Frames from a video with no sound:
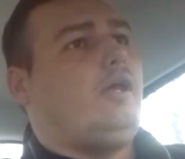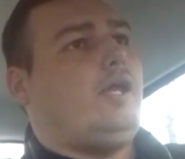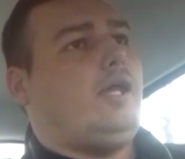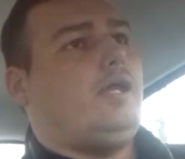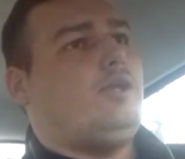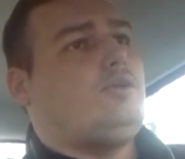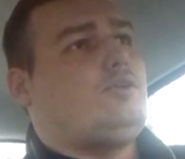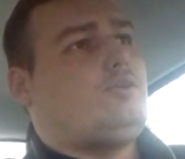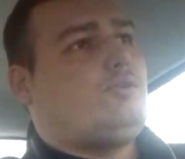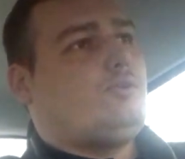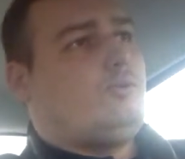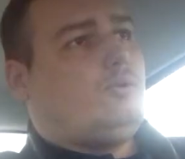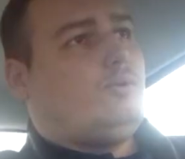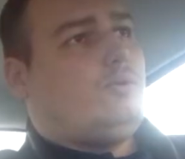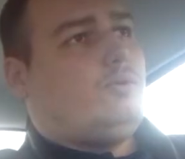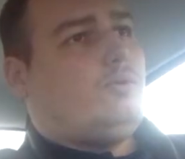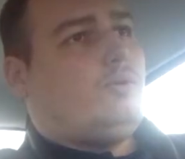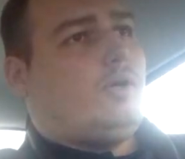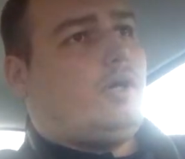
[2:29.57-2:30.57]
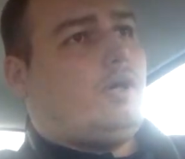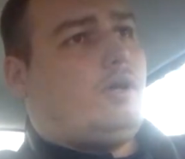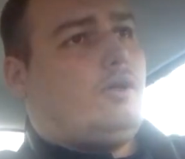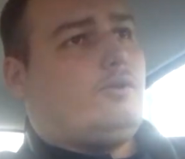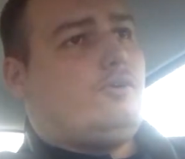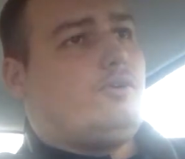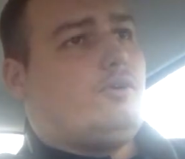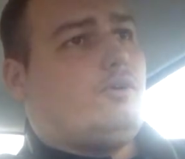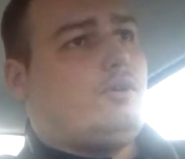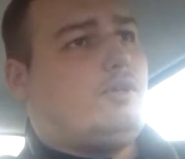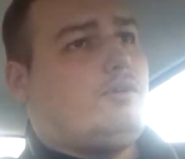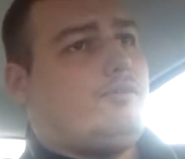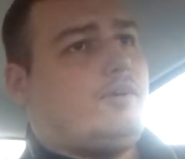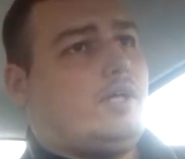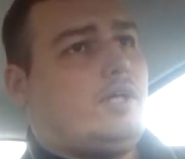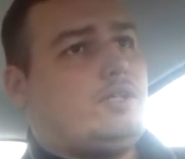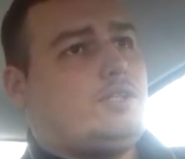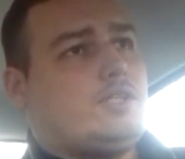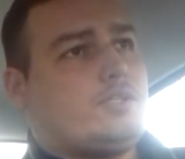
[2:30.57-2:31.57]
into alternative
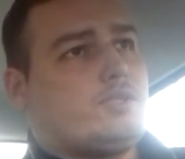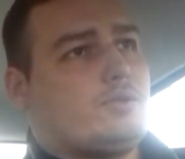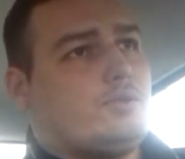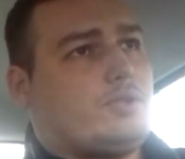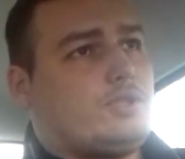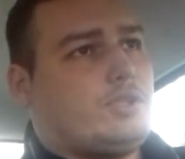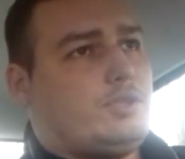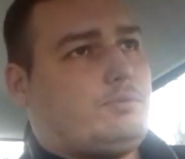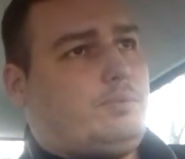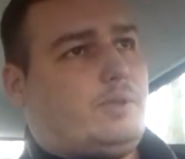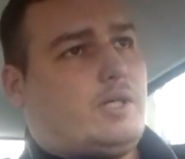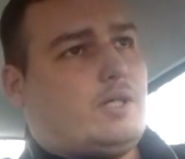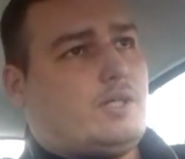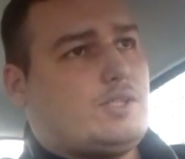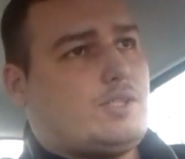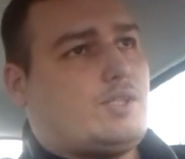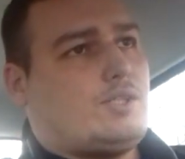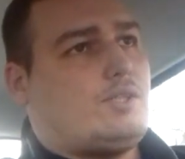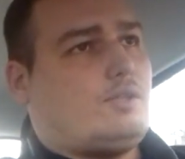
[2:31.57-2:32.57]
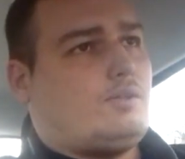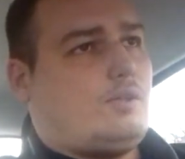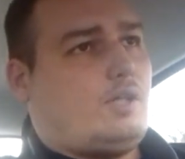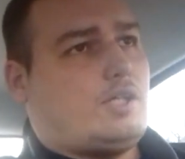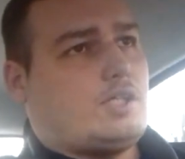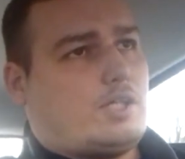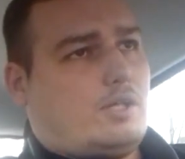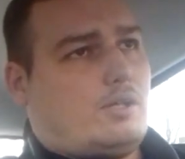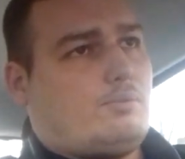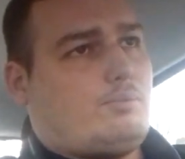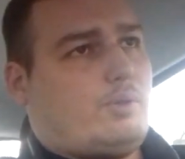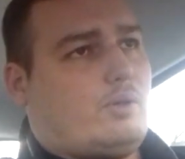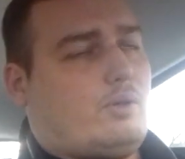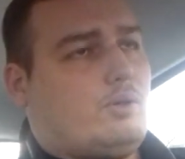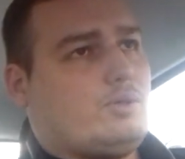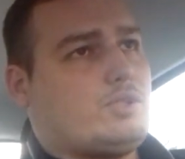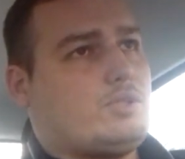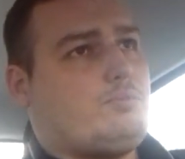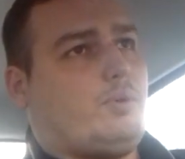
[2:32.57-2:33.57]
energy sources, because, as Kenneth Brown
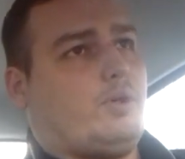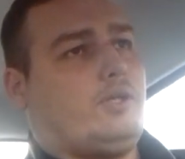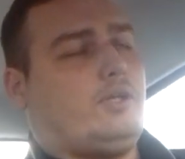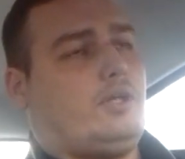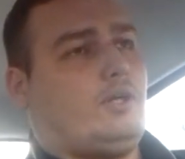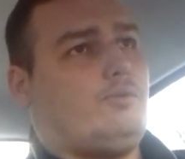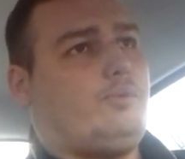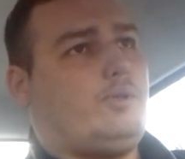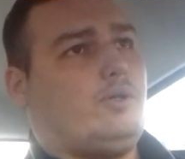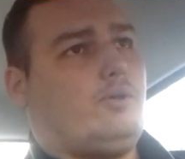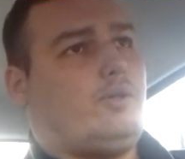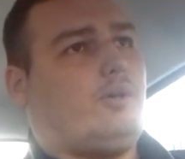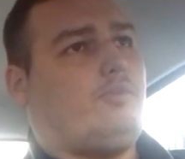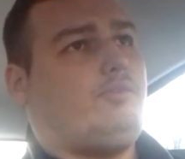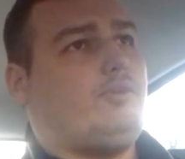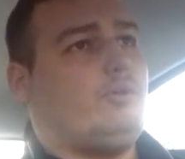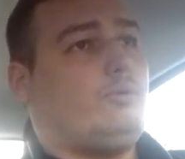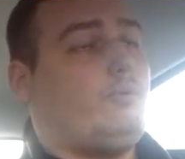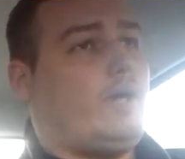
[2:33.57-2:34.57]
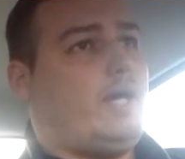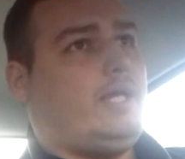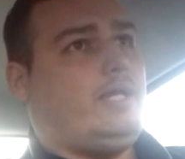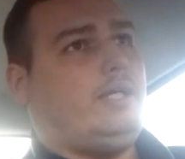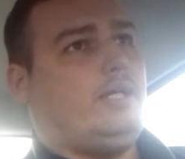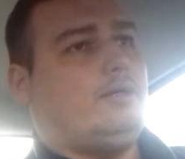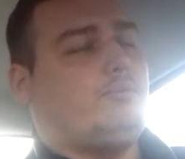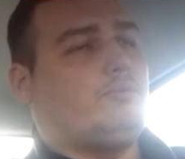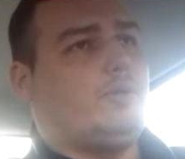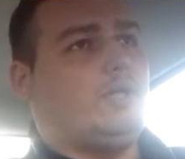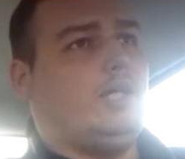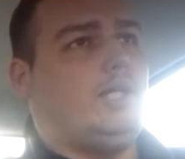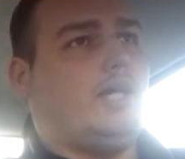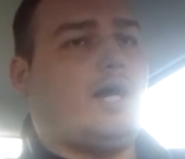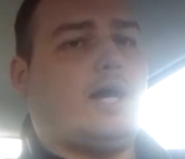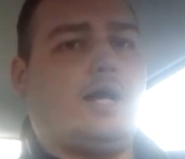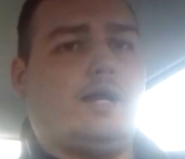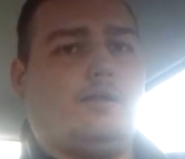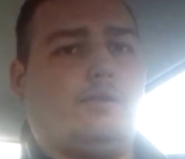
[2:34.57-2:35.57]
also pointed out, we don't have uranium
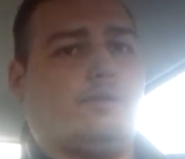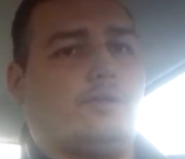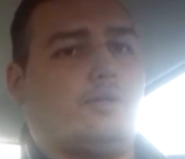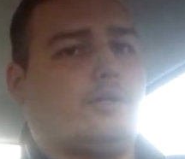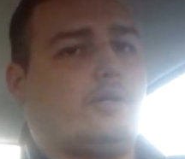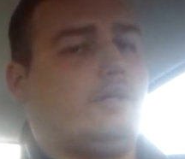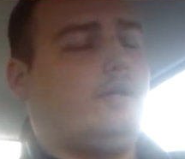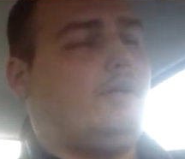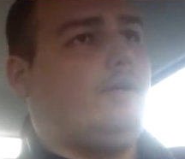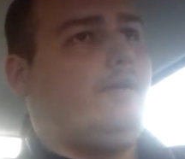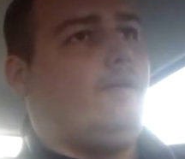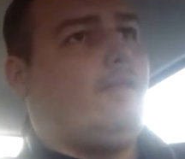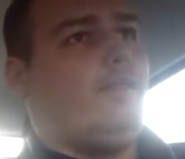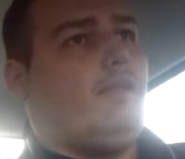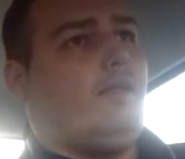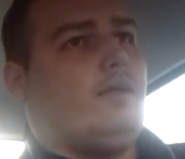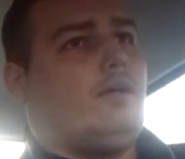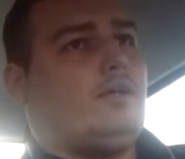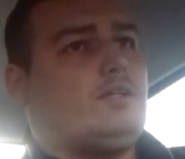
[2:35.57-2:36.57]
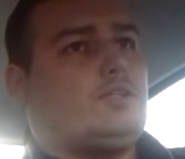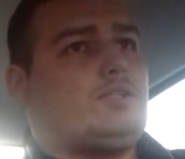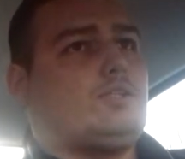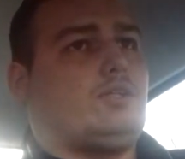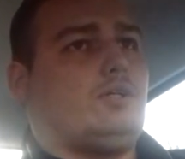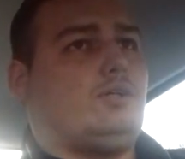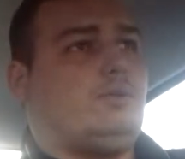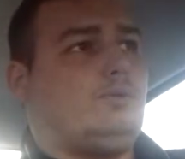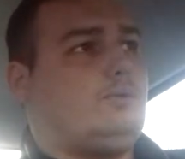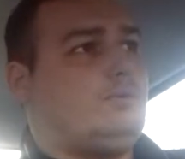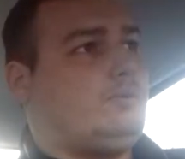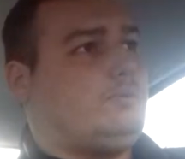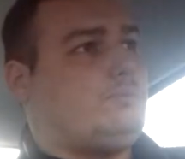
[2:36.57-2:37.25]
really either. So